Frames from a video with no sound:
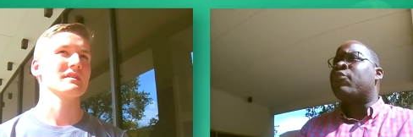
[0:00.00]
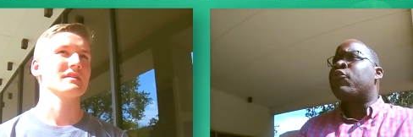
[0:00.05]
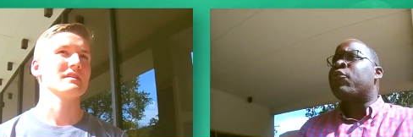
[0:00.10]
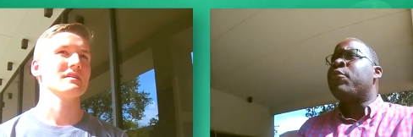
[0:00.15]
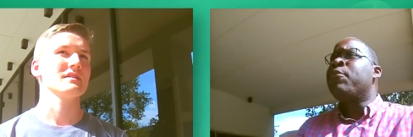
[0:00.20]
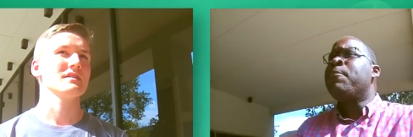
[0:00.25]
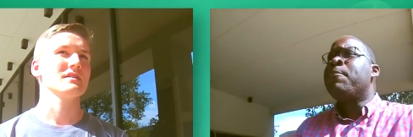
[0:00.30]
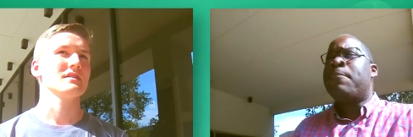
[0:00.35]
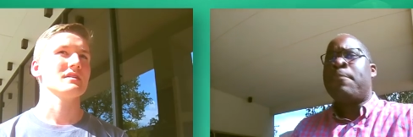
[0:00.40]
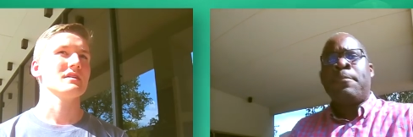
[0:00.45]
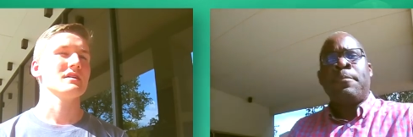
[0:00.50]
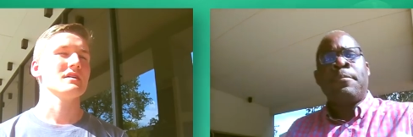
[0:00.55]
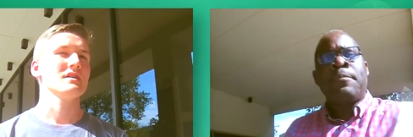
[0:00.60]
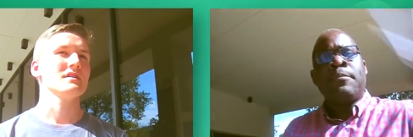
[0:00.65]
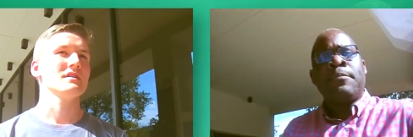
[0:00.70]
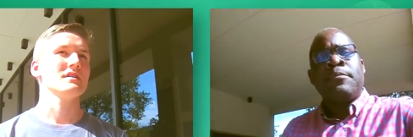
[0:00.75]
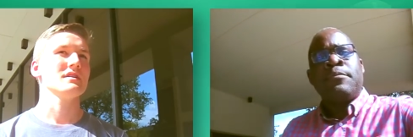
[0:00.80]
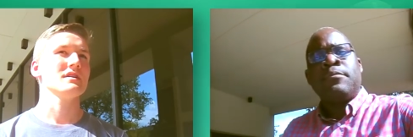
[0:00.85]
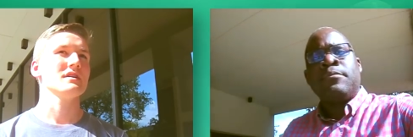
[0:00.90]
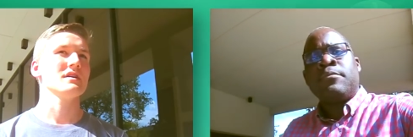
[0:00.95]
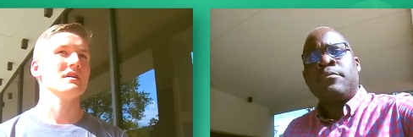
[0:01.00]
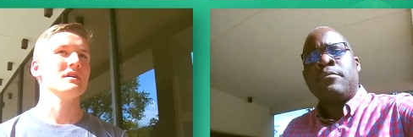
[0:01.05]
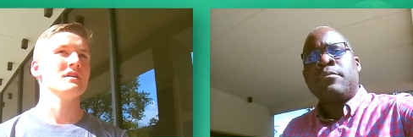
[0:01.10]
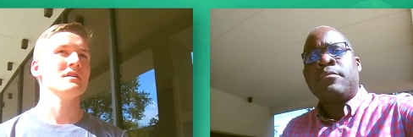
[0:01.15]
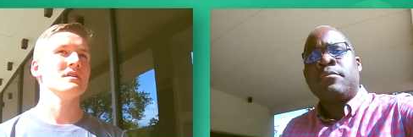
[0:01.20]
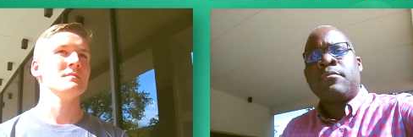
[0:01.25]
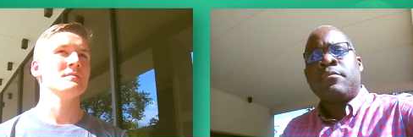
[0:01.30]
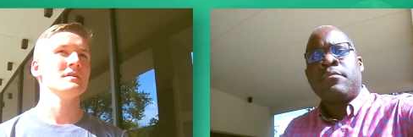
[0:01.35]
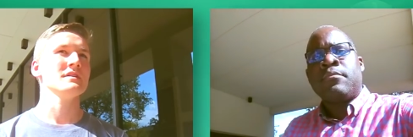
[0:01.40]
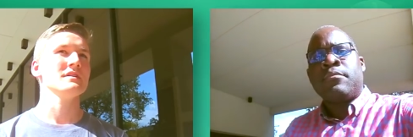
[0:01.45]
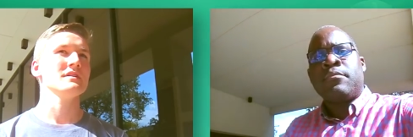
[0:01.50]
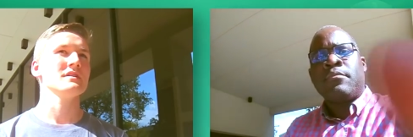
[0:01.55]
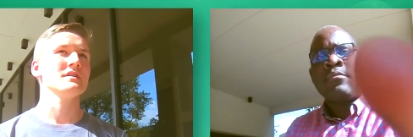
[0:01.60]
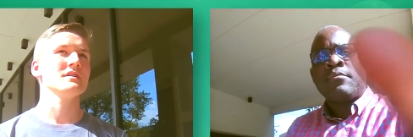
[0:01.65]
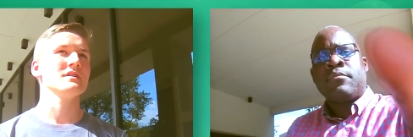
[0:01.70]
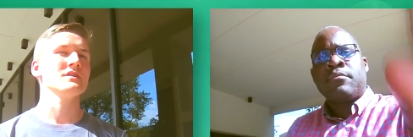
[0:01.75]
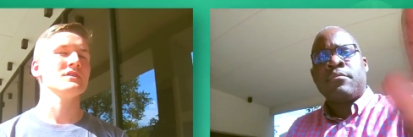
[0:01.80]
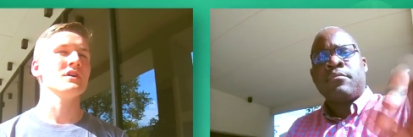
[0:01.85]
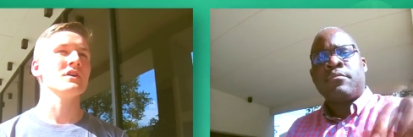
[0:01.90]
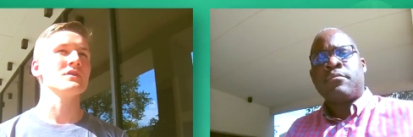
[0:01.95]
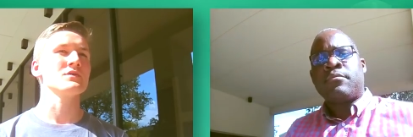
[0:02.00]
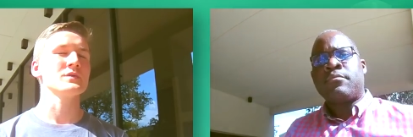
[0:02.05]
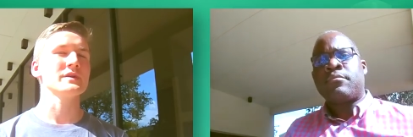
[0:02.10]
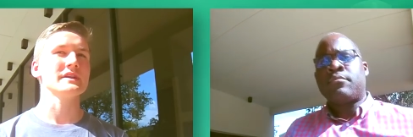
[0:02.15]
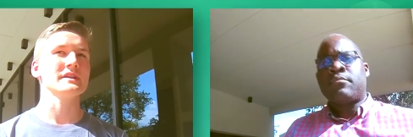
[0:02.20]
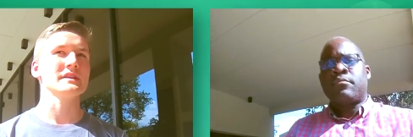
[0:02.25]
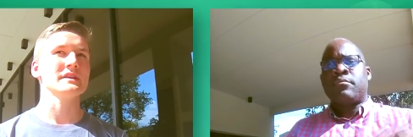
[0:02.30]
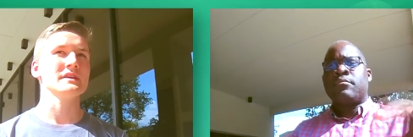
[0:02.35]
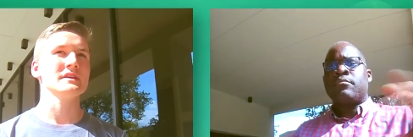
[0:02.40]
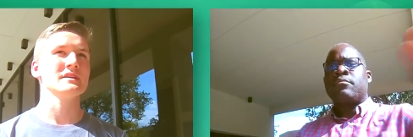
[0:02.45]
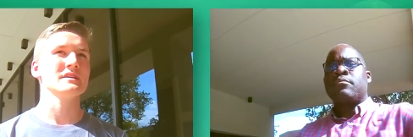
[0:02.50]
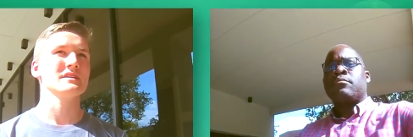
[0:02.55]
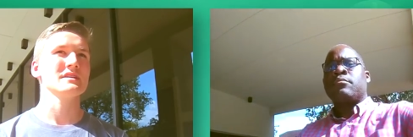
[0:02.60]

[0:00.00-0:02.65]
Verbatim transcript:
Speaker 1: true? Um, not really.